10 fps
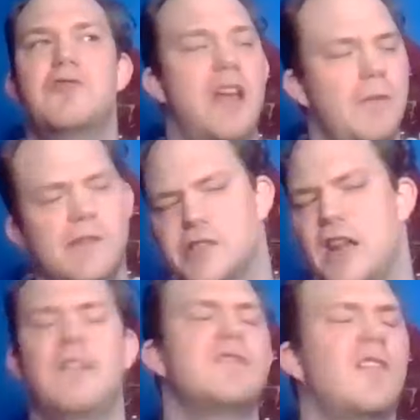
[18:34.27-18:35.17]
Champions
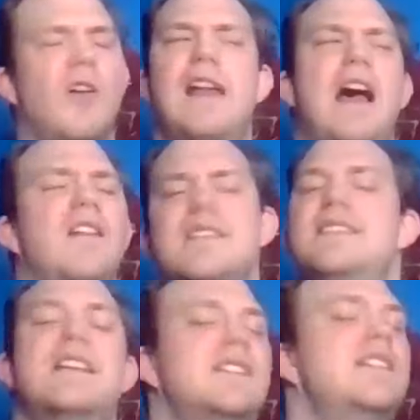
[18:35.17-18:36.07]
Challenge started out in a
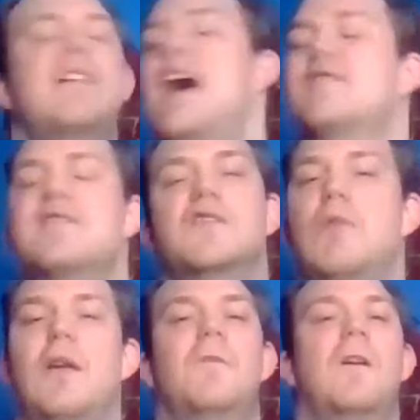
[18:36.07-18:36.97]
sixty thousand
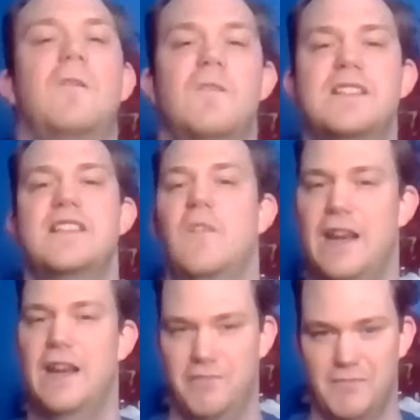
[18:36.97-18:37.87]
square foot
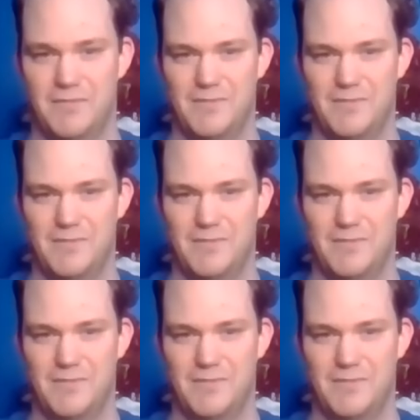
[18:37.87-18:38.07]
facility.